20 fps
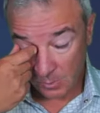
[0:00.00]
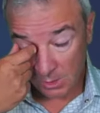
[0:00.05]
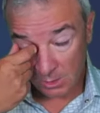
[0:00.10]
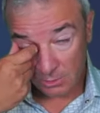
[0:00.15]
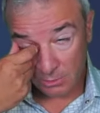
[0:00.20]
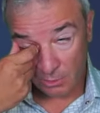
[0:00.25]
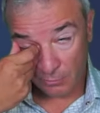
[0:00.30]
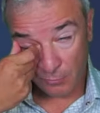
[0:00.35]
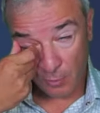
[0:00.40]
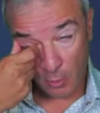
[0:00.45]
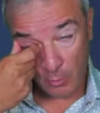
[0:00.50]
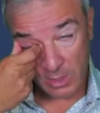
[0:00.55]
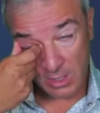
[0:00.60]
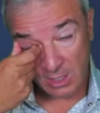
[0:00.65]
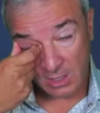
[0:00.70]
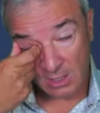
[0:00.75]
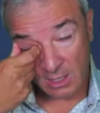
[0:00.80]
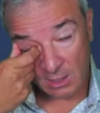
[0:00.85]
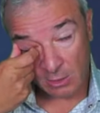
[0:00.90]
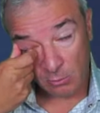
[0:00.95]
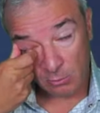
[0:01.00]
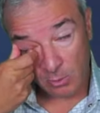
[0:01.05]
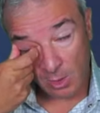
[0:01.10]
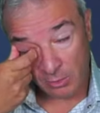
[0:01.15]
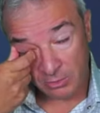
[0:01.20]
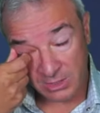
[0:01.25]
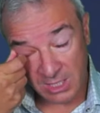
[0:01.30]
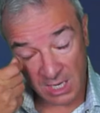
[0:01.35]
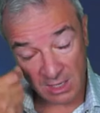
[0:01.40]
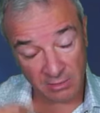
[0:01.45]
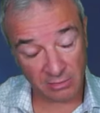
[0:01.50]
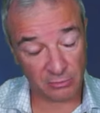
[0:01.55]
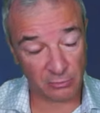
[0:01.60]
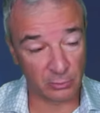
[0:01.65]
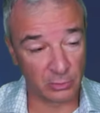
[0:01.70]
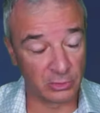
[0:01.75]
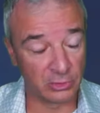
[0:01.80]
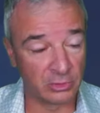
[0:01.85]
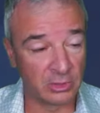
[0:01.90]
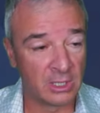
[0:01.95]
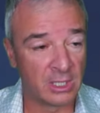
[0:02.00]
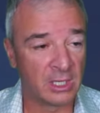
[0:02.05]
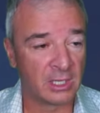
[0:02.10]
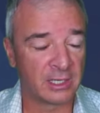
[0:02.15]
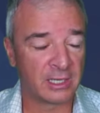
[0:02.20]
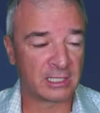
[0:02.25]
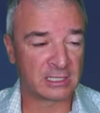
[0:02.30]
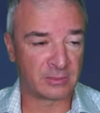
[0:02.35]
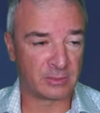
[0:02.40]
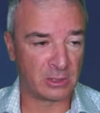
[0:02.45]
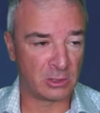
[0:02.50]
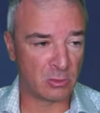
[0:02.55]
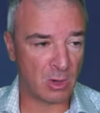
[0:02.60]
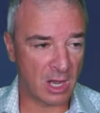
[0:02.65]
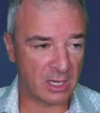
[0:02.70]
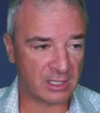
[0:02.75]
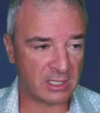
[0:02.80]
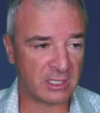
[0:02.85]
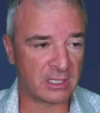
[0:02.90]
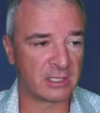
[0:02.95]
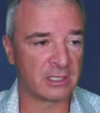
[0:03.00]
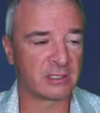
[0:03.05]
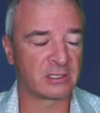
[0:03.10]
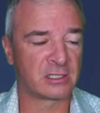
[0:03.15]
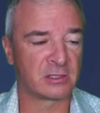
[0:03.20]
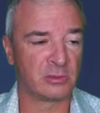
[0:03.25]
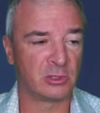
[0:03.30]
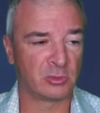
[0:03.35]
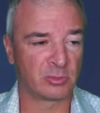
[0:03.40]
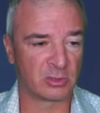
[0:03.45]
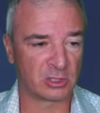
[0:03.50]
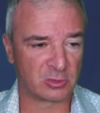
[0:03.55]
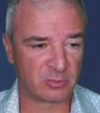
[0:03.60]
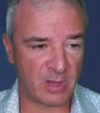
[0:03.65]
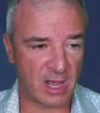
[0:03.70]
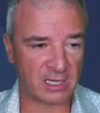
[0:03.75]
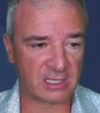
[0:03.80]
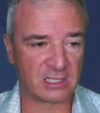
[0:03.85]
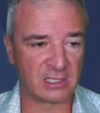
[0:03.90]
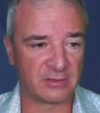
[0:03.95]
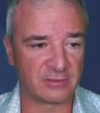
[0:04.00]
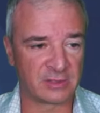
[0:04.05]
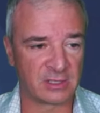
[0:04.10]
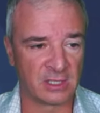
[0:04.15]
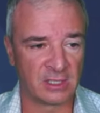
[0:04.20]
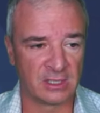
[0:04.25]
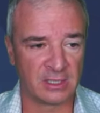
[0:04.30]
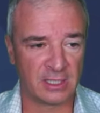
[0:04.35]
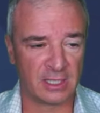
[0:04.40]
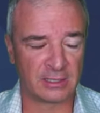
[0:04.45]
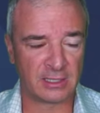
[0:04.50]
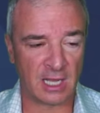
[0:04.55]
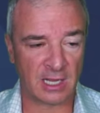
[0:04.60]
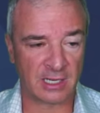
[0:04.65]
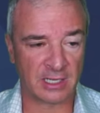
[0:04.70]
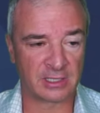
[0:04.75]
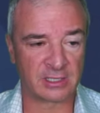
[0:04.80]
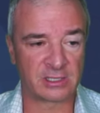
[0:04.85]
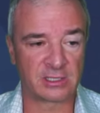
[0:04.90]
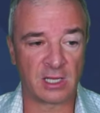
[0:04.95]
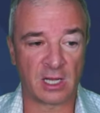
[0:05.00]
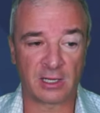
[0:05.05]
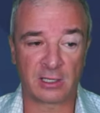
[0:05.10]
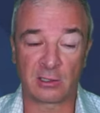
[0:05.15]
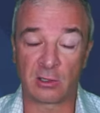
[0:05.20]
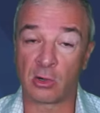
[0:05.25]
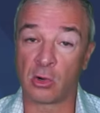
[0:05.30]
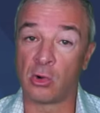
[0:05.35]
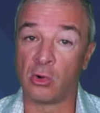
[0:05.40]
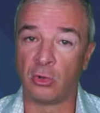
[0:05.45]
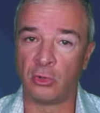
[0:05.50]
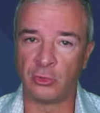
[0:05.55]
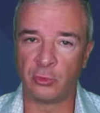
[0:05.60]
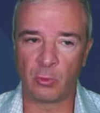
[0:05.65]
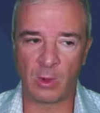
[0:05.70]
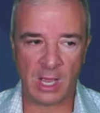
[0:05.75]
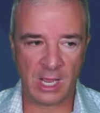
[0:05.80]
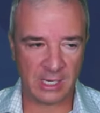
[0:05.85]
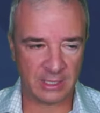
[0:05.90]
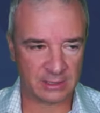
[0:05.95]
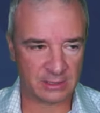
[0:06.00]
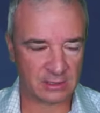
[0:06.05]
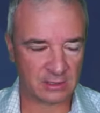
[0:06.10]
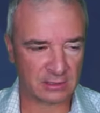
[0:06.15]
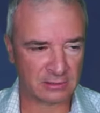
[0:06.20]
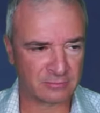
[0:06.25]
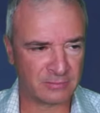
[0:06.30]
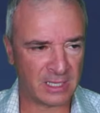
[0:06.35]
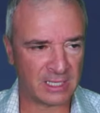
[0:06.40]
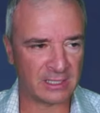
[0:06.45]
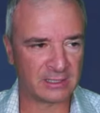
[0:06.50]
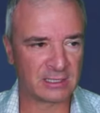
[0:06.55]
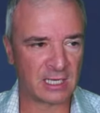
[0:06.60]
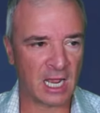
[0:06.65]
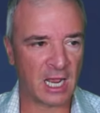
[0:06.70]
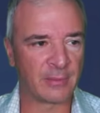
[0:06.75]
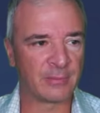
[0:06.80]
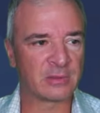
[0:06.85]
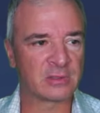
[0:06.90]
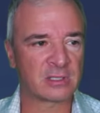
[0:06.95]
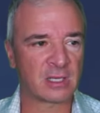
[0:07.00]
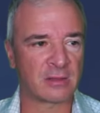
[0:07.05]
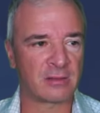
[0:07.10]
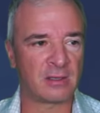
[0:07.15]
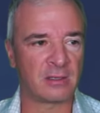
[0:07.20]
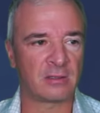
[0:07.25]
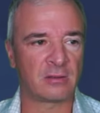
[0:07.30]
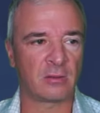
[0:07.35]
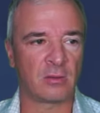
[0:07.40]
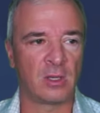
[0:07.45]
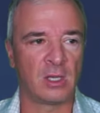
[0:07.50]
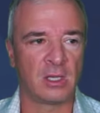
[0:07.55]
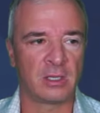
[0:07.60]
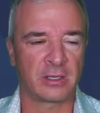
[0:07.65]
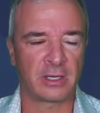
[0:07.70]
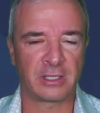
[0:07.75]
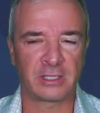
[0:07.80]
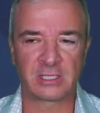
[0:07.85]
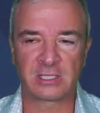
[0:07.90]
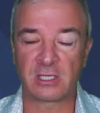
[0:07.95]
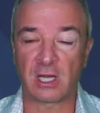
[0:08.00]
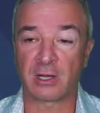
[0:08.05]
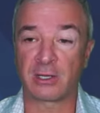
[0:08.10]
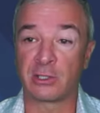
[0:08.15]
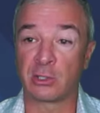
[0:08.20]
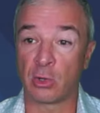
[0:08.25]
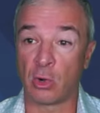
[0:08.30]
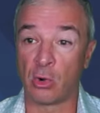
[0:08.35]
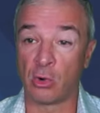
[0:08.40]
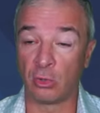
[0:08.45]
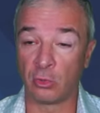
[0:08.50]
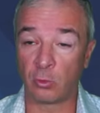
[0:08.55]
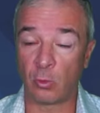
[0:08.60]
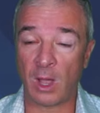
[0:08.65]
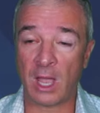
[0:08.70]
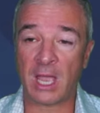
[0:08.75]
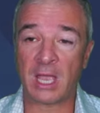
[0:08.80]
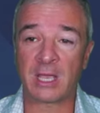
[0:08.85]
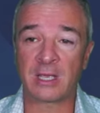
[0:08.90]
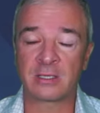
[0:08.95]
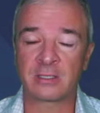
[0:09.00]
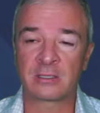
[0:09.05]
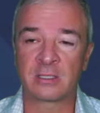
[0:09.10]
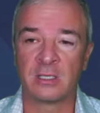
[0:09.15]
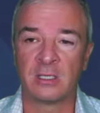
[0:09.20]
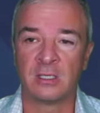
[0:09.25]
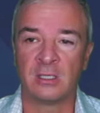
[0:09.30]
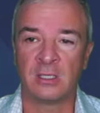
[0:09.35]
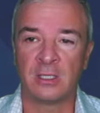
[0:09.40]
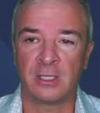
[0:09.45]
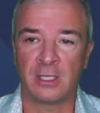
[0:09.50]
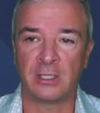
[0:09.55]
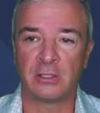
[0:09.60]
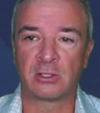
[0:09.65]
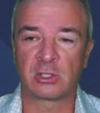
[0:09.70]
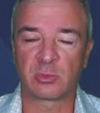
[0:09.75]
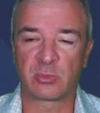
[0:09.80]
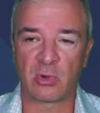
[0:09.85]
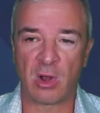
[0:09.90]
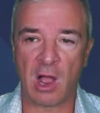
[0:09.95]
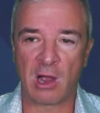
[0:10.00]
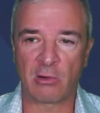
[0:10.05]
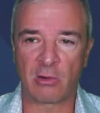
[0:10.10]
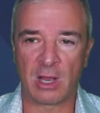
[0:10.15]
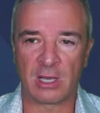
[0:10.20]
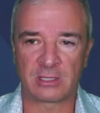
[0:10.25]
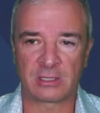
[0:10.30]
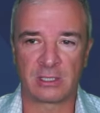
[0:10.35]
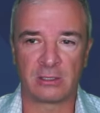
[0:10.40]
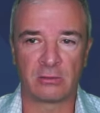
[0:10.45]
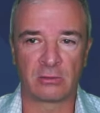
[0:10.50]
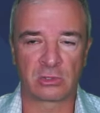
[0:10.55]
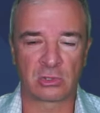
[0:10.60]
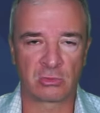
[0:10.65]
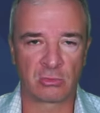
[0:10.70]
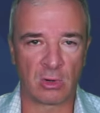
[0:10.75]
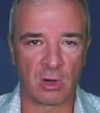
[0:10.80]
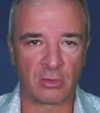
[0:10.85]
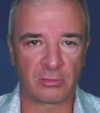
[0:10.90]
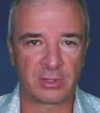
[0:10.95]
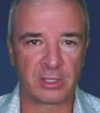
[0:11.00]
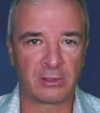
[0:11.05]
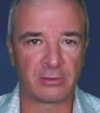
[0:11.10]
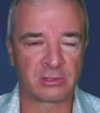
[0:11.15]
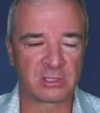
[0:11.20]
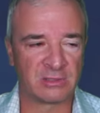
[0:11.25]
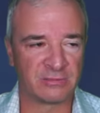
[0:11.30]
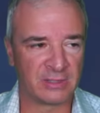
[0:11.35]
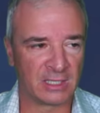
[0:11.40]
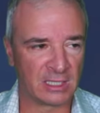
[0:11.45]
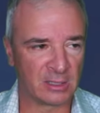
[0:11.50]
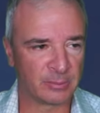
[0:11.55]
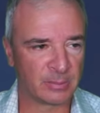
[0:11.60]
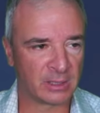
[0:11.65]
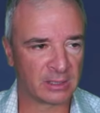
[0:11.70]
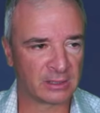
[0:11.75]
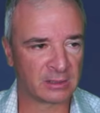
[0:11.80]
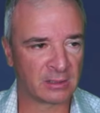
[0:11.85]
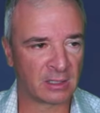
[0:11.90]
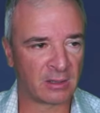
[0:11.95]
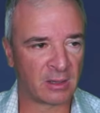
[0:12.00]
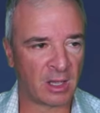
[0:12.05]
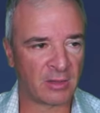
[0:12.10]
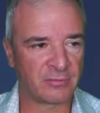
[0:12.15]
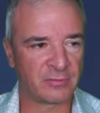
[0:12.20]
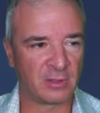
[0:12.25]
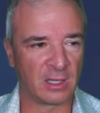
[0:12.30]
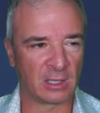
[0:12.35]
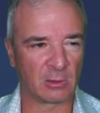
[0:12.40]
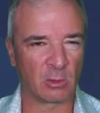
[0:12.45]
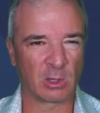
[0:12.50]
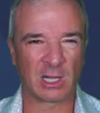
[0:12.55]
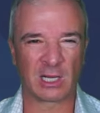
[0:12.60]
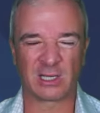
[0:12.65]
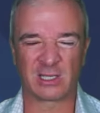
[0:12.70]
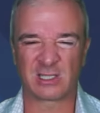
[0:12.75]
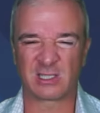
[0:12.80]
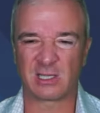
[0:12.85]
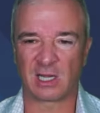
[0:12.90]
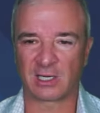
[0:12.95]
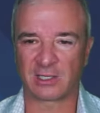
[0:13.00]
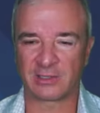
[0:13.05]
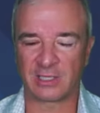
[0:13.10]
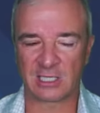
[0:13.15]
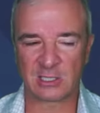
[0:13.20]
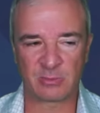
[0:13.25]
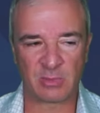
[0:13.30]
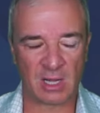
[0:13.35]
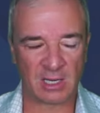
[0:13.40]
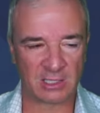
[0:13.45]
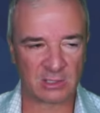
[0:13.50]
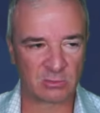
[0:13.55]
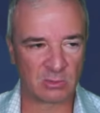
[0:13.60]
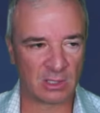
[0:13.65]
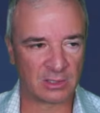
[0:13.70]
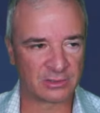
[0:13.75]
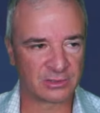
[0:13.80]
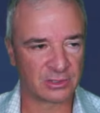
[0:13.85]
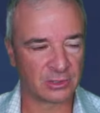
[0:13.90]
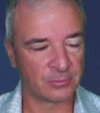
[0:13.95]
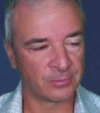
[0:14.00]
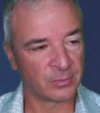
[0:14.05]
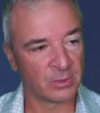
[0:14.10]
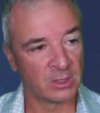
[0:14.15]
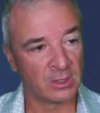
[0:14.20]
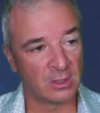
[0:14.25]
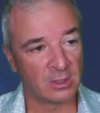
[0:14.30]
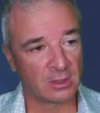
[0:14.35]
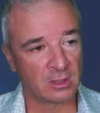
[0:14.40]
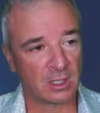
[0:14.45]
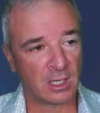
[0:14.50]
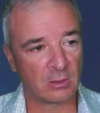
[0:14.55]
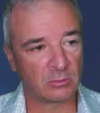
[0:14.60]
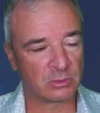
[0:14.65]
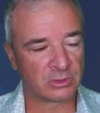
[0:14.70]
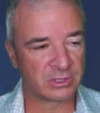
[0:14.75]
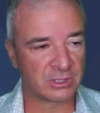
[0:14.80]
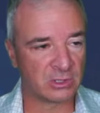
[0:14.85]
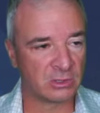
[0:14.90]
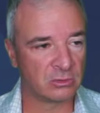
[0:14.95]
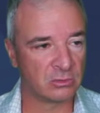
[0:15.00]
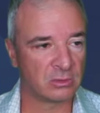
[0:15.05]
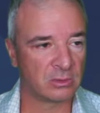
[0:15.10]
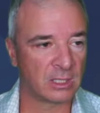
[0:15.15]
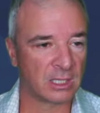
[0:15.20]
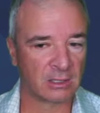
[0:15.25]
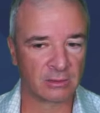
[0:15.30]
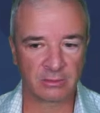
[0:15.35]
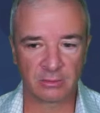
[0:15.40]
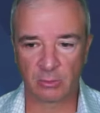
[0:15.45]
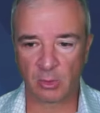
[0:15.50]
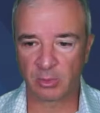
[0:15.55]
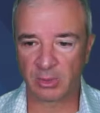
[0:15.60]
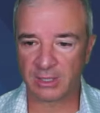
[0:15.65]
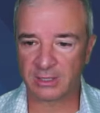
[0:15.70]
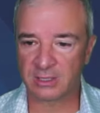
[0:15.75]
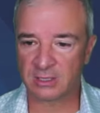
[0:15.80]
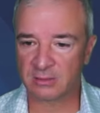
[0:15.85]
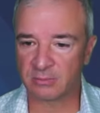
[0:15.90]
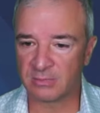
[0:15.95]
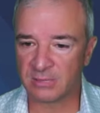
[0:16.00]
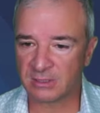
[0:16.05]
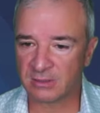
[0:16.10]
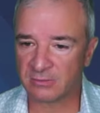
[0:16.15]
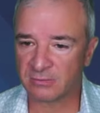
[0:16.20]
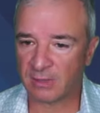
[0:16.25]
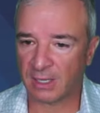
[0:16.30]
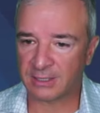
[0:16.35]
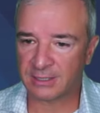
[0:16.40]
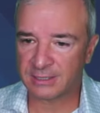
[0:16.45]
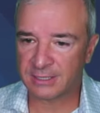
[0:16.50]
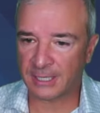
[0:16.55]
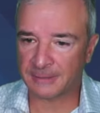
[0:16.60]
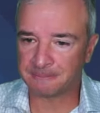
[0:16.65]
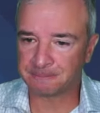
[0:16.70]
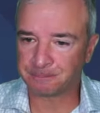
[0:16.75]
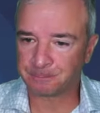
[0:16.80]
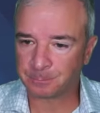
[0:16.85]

Therefore, we can kind of rotate through, get some new ideas, some new perspectives, and not get stuck in our old ways. Many times, I think getting stuck in your old ways hinders progress, hinders growth, hinders development. And I, I feel like we're kind of stuck in that spot as well. So uh, we'll see who now replaces Mrs. Feinstein.